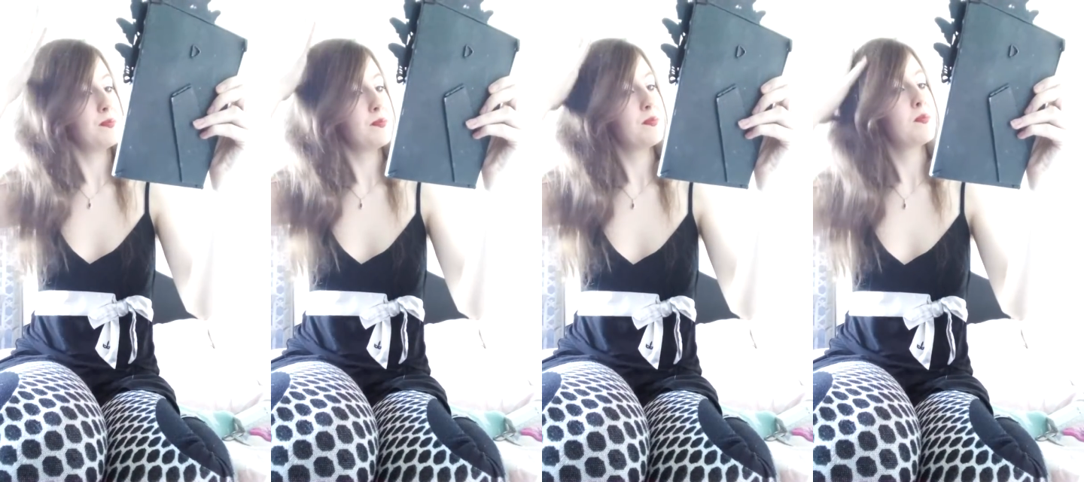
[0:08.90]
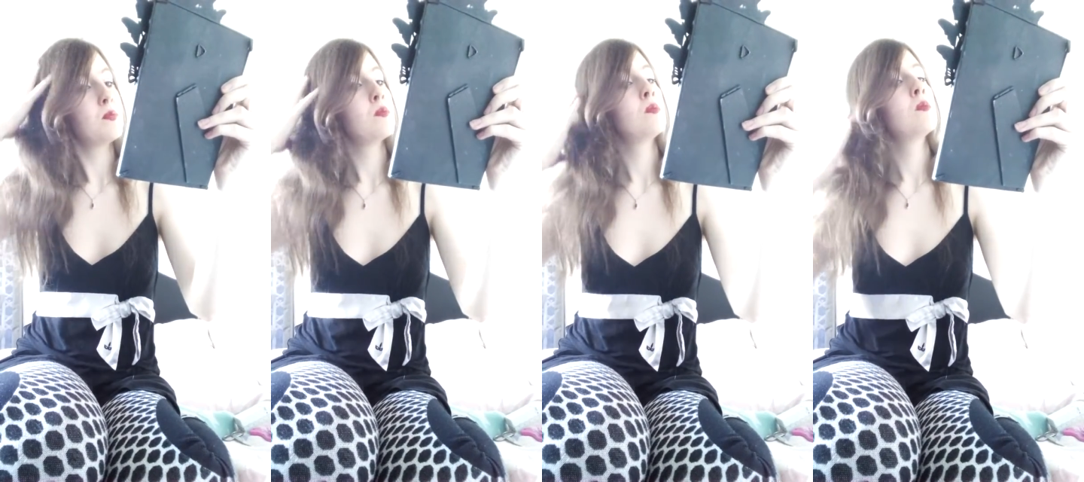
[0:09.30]

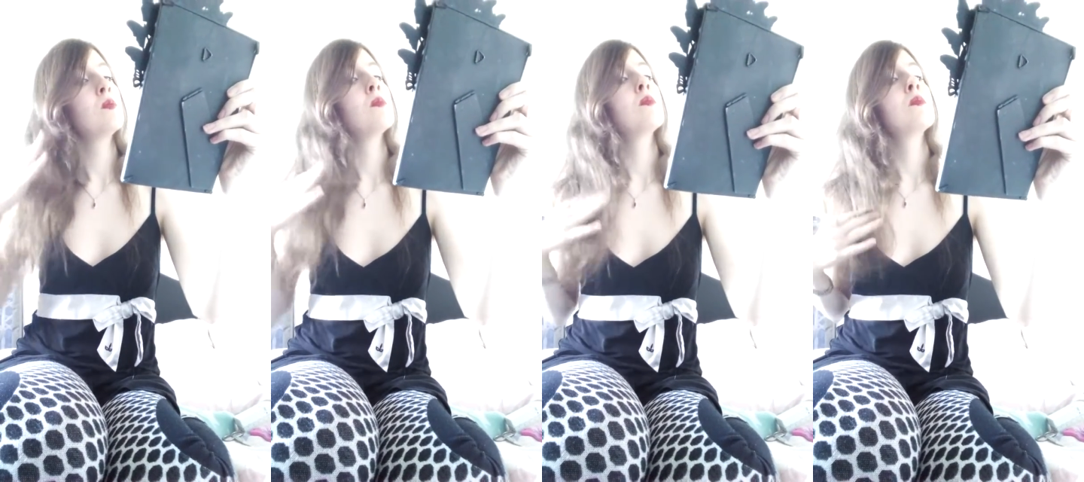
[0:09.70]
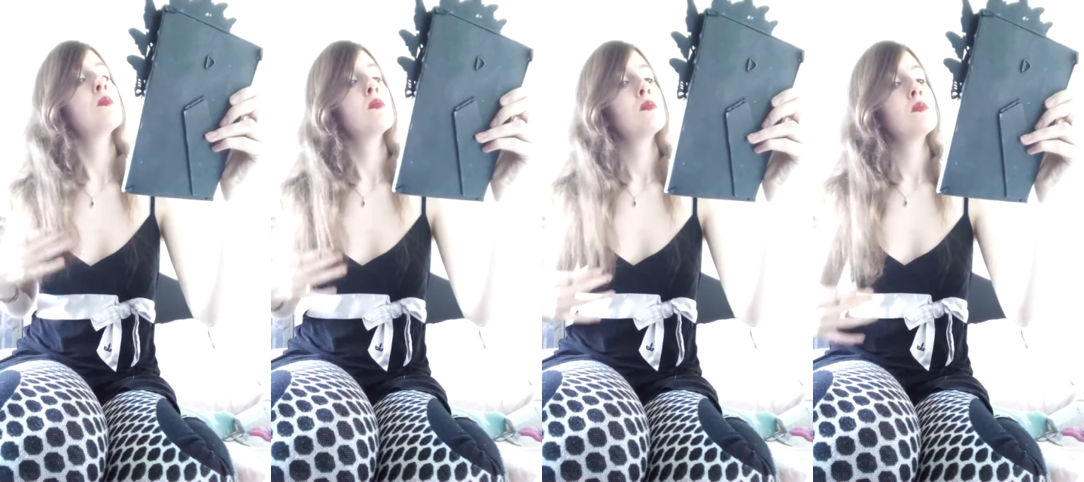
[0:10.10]

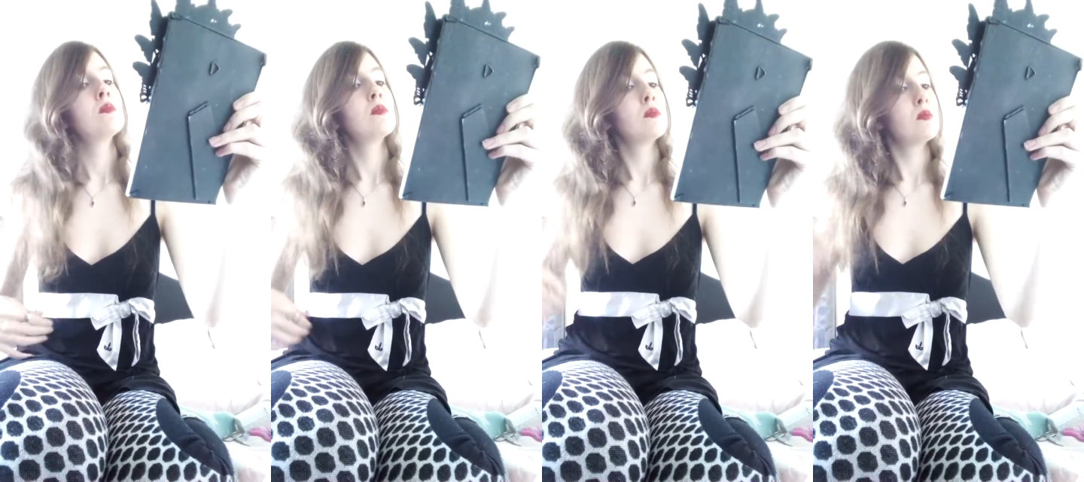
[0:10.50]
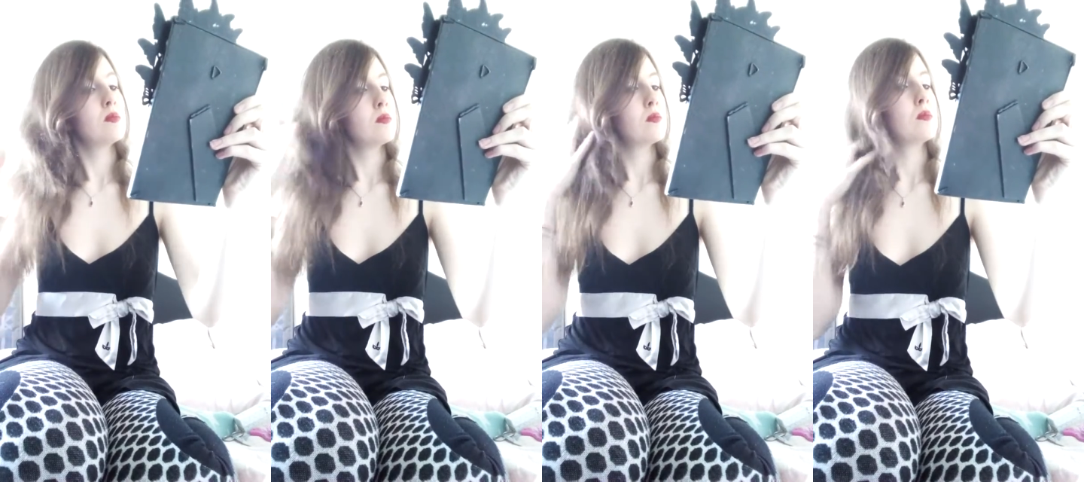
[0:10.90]

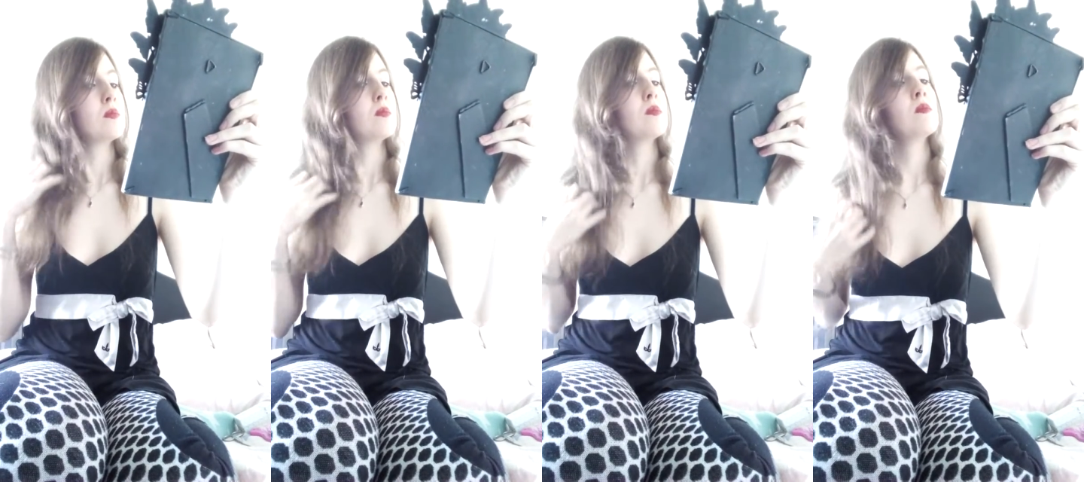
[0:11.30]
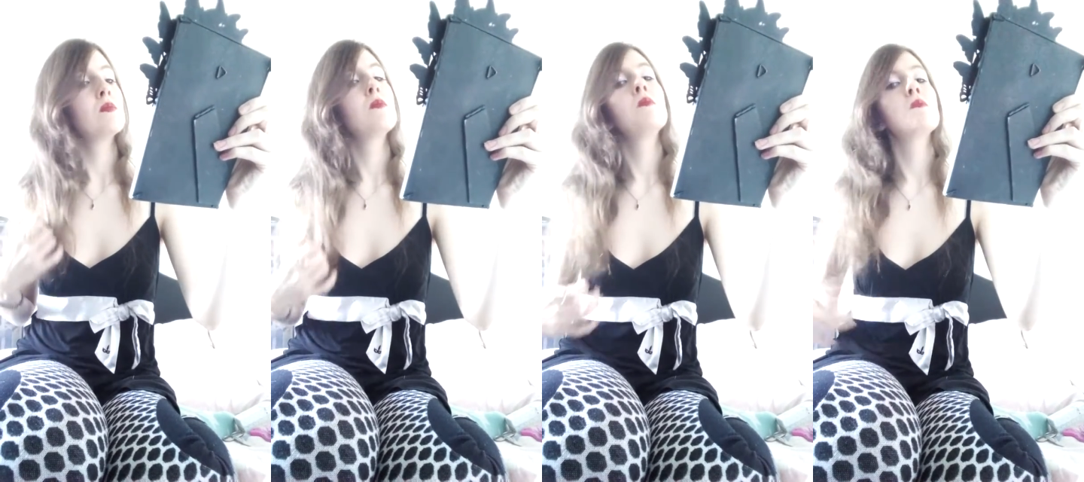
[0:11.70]

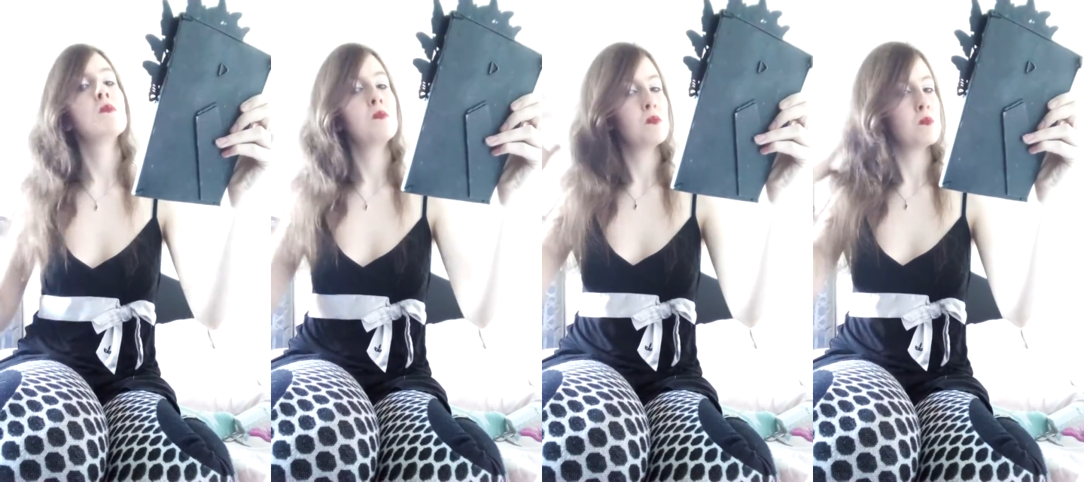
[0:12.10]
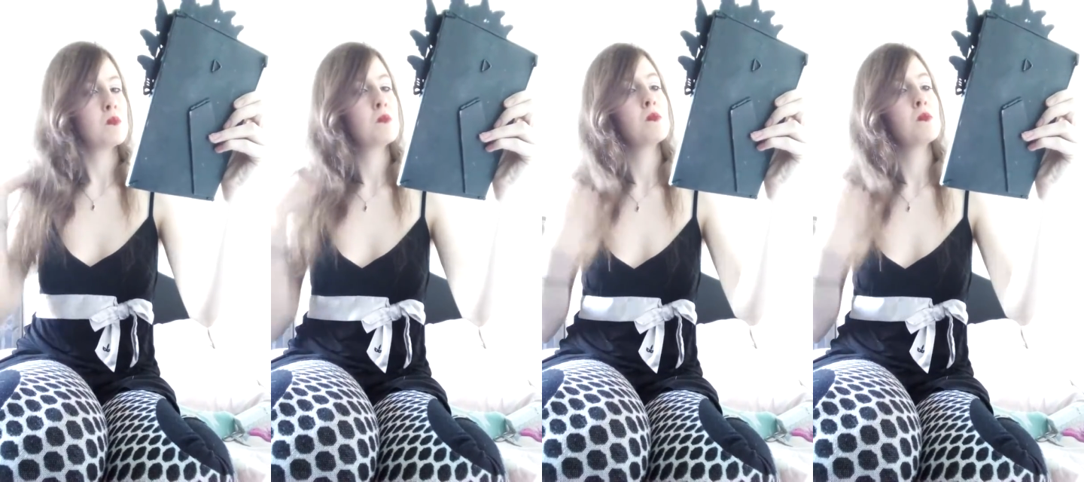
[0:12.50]
(no one is talking)